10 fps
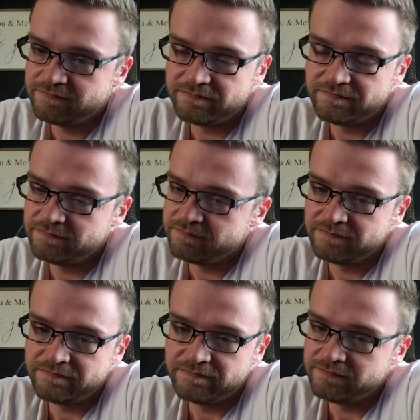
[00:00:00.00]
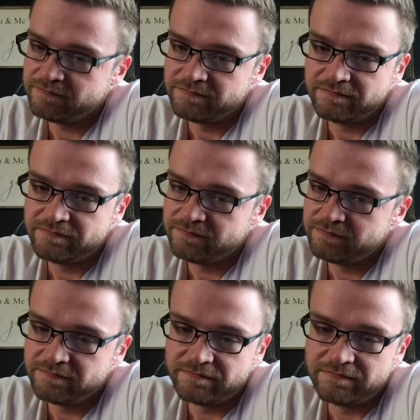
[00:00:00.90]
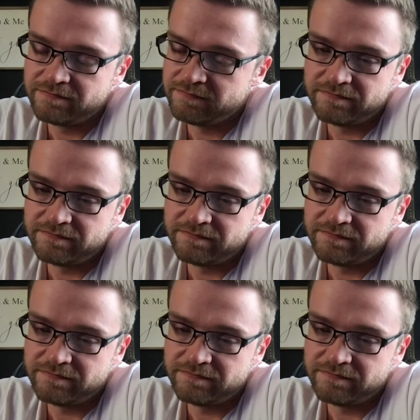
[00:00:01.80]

I just never took the